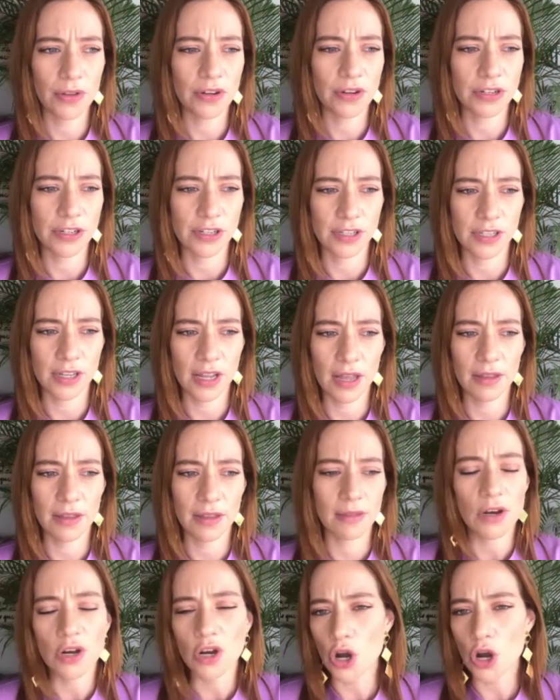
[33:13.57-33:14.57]
said,
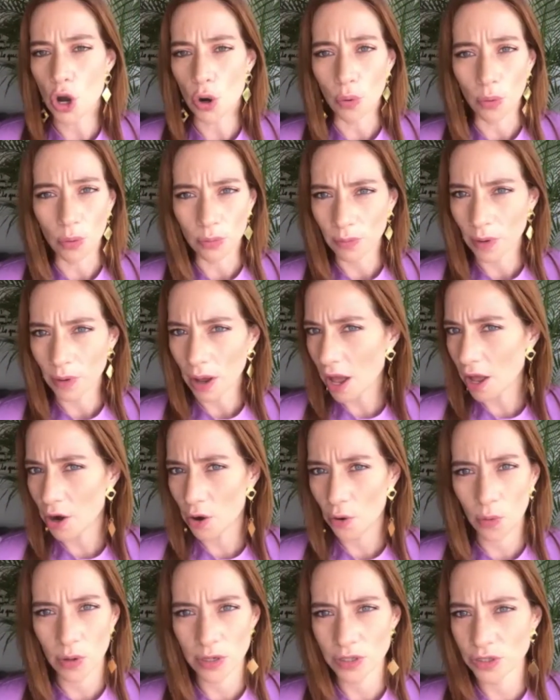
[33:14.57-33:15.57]
no, I don't
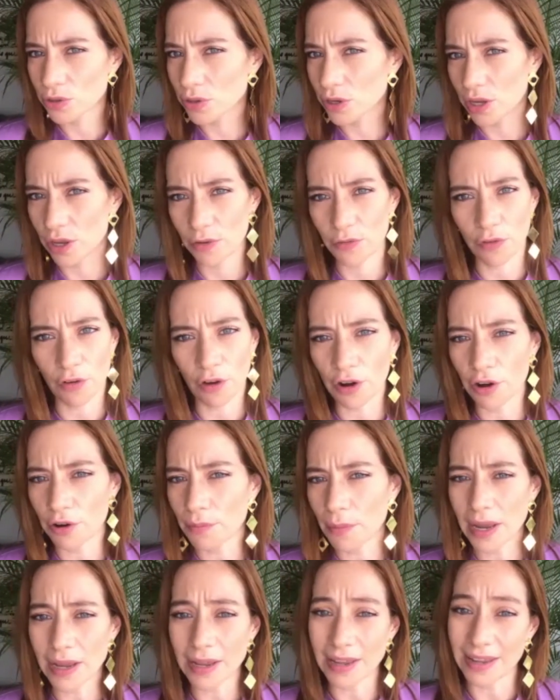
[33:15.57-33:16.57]
want to give her
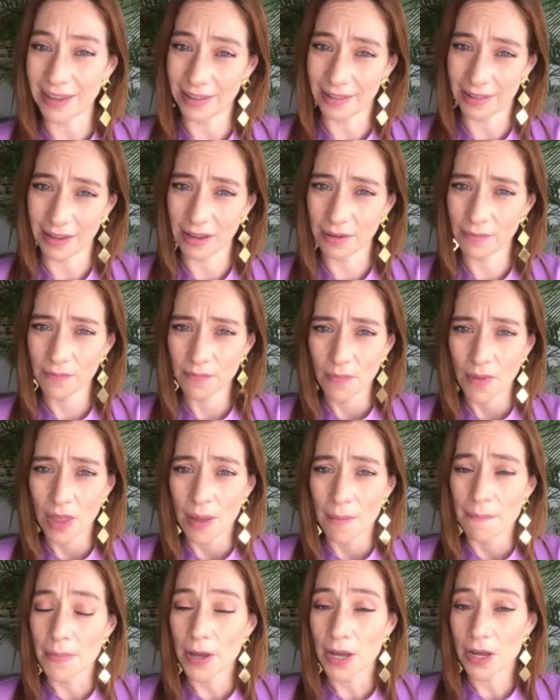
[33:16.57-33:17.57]
my kidney,
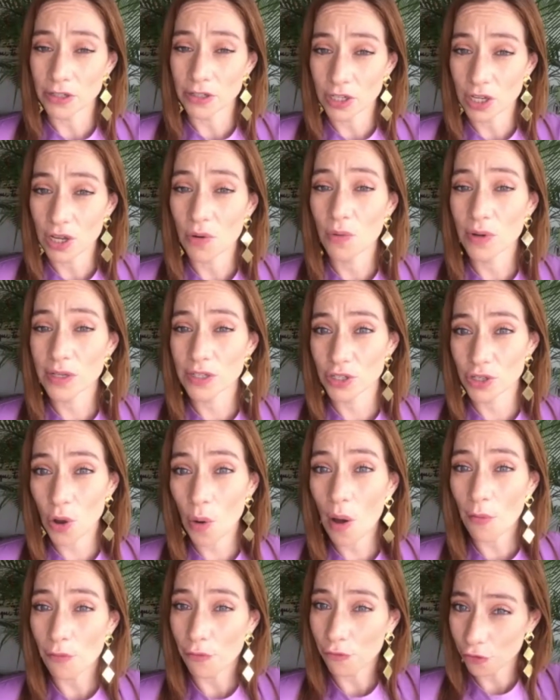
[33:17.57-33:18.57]
because he was so
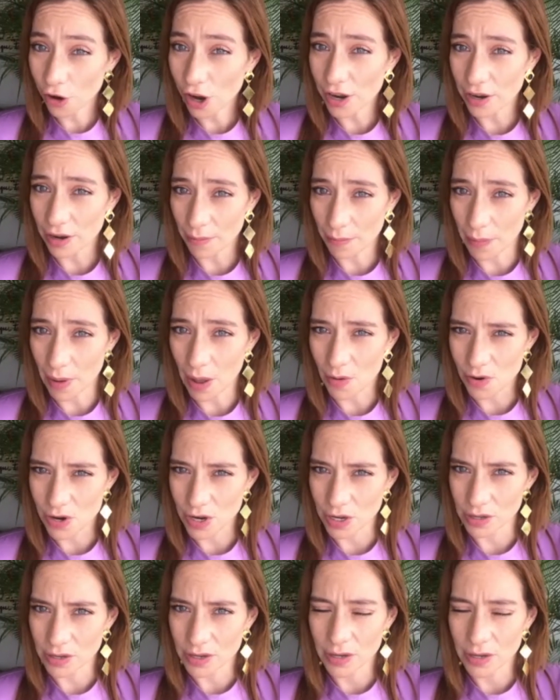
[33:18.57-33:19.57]
afraid about
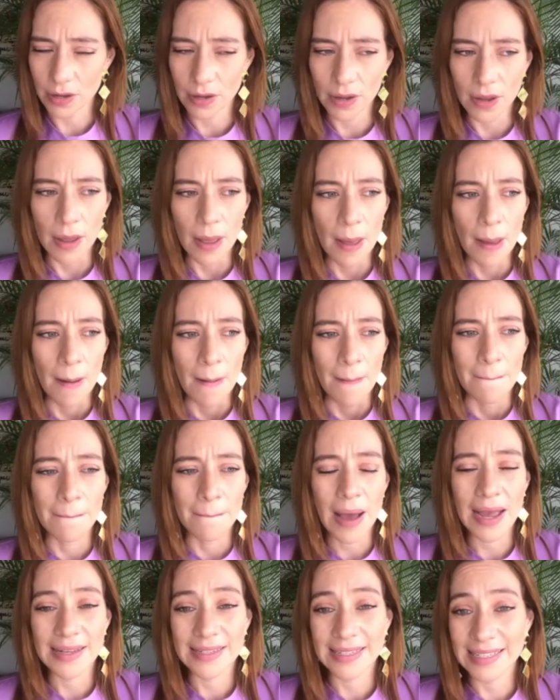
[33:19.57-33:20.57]
it.
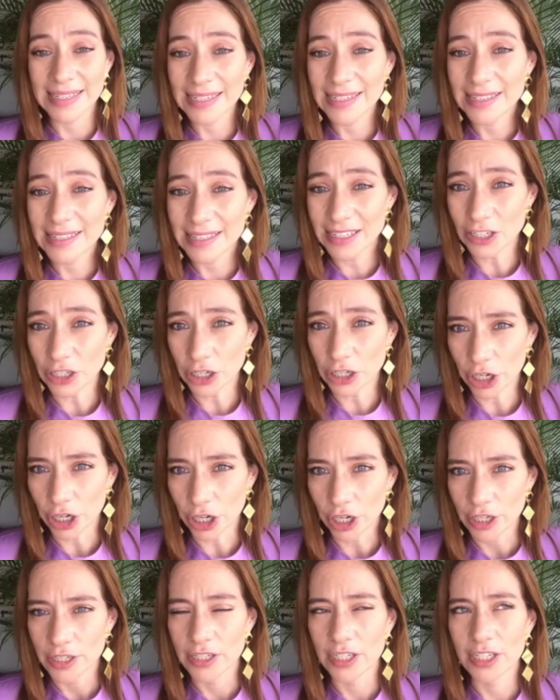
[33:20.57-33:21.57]
My sister,
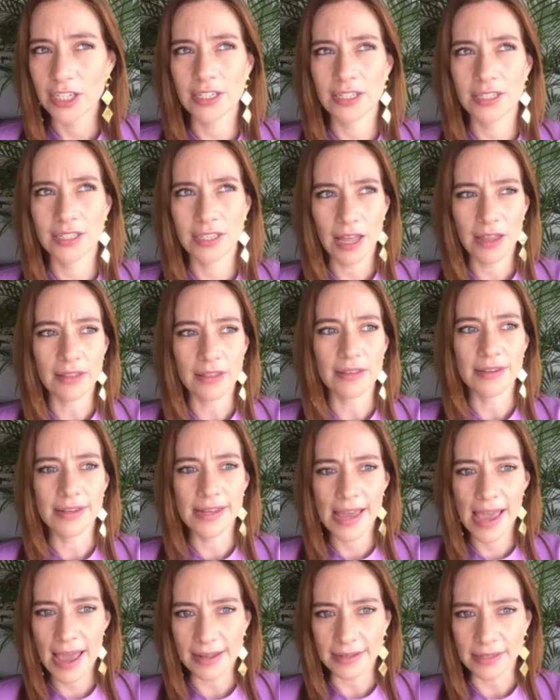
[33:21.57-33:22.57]
she said,
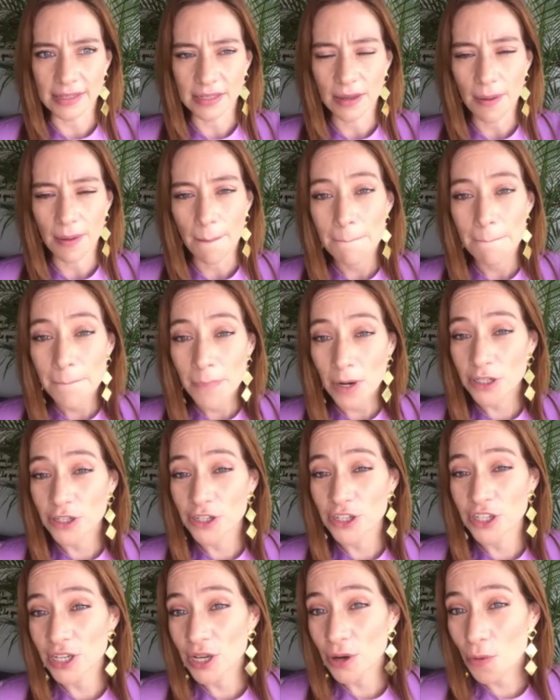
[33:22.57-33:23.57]
yes, but
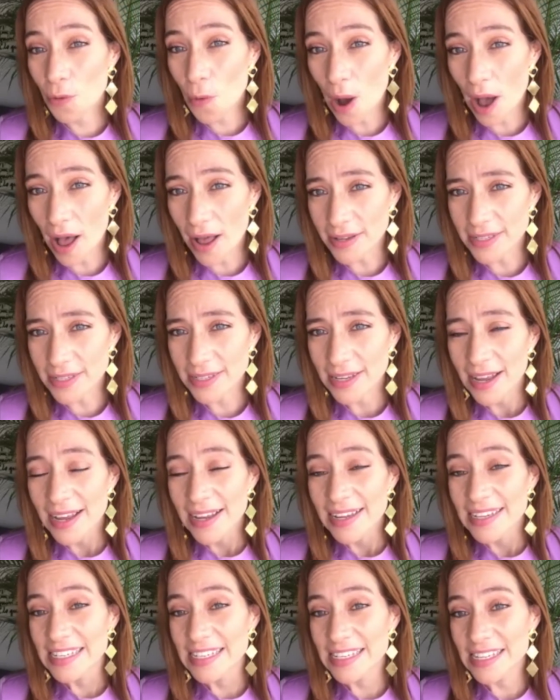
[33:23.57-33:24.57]
she was
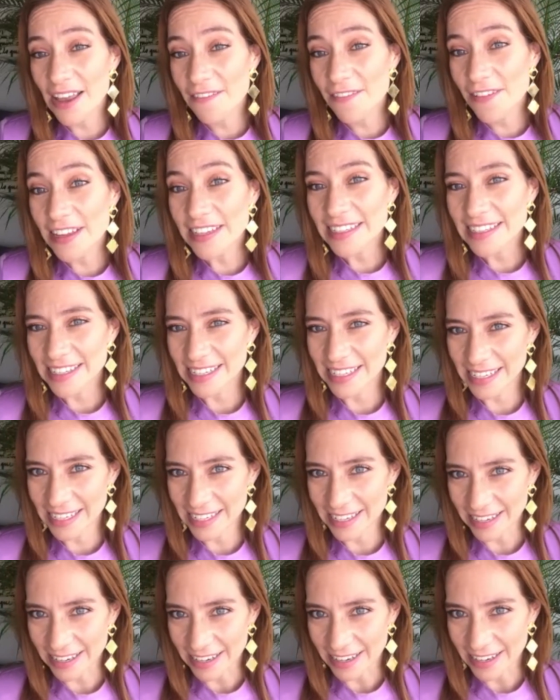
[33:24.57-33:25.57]

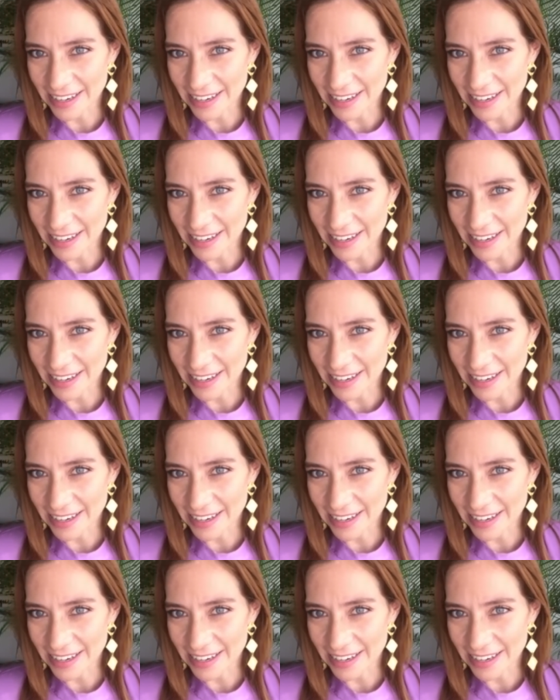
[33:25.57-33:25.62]
17.